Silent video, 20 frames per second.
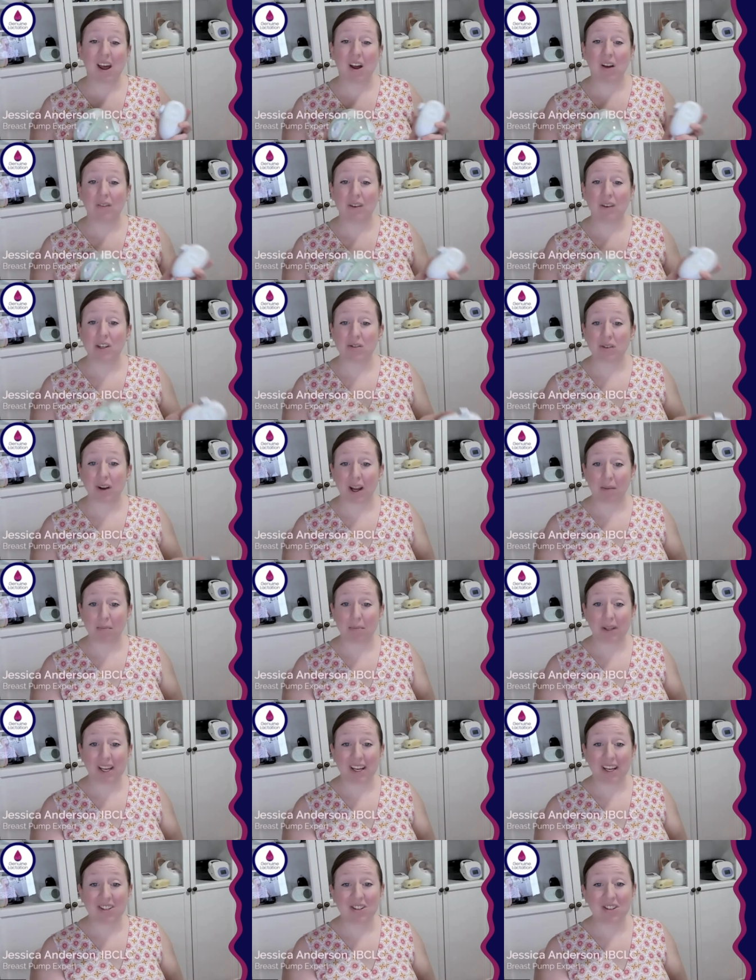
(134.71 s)
Elvie Stride
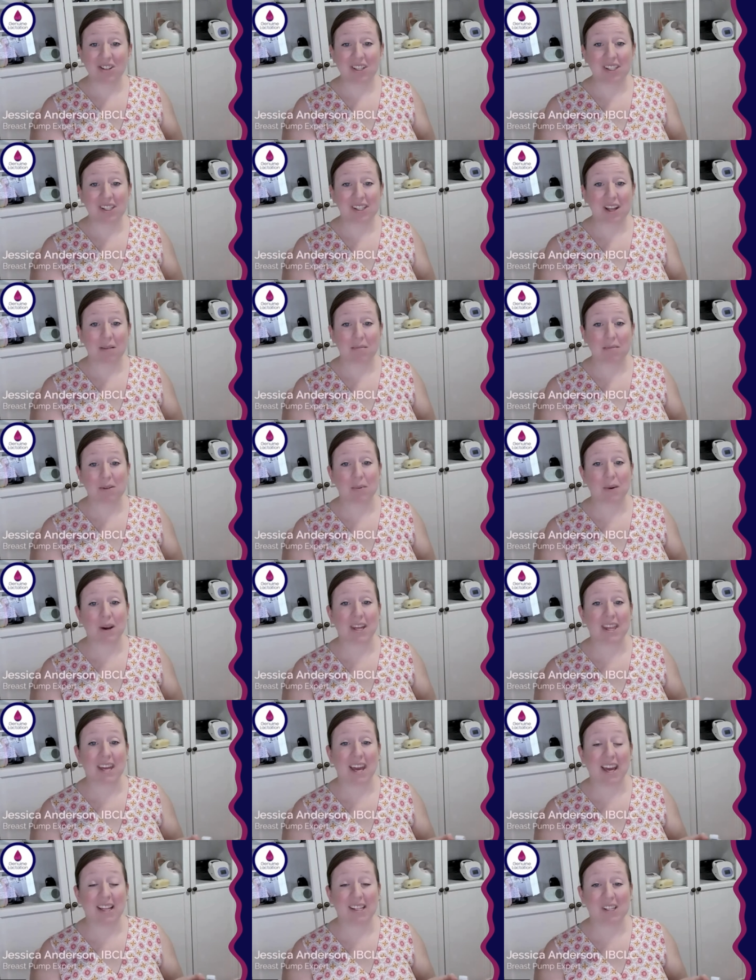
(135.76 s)
Plus just comes with
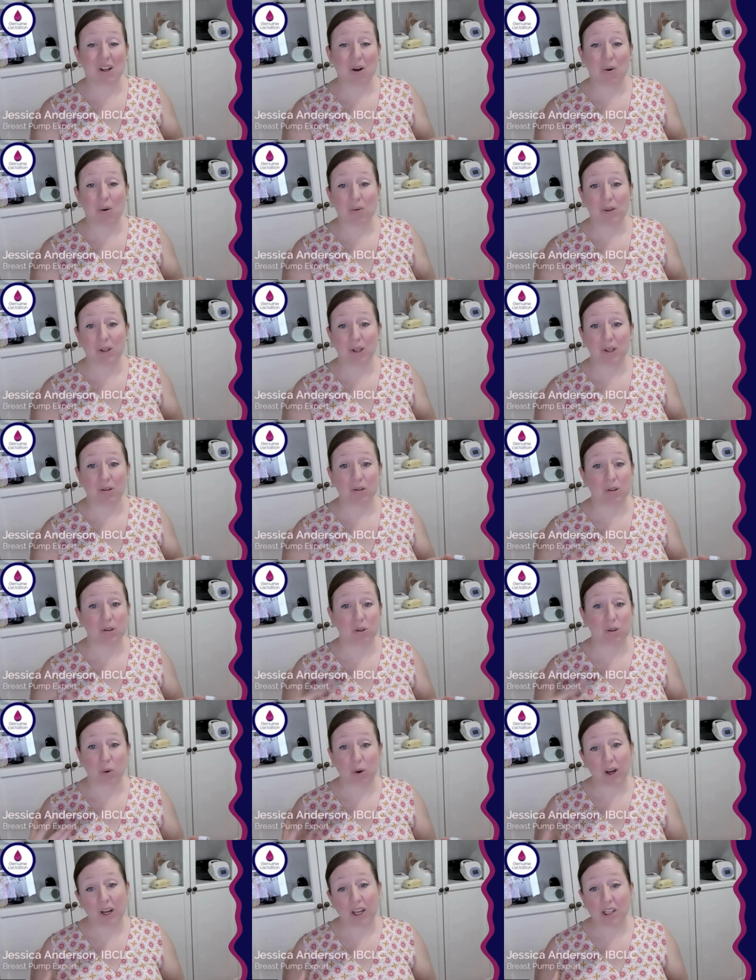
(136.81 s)
its own little
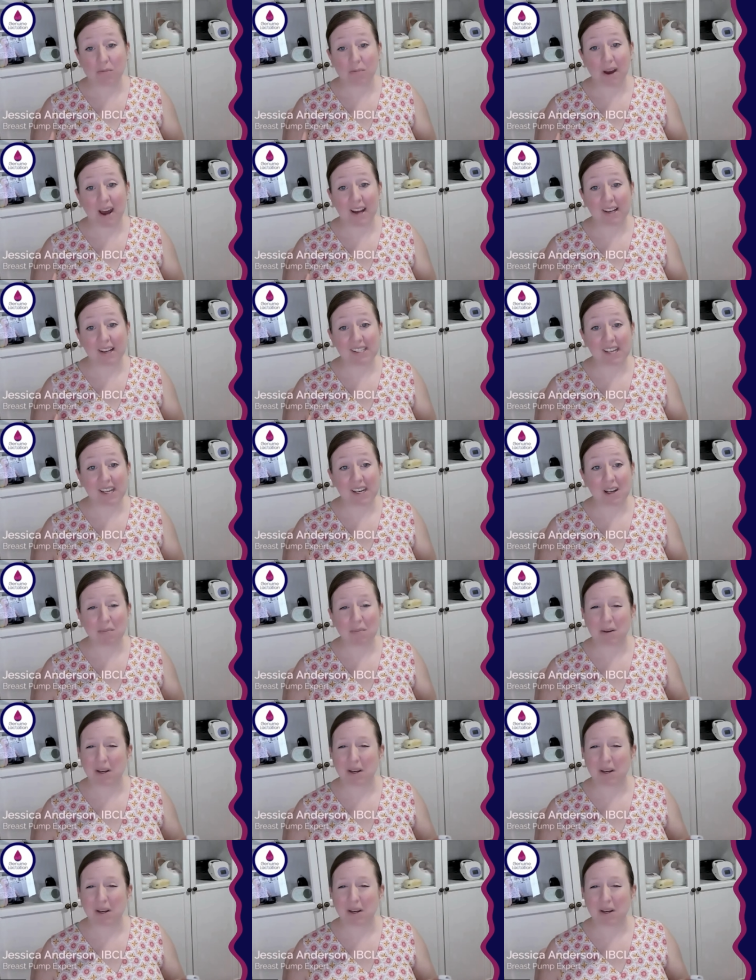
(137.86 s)
storage bag setup,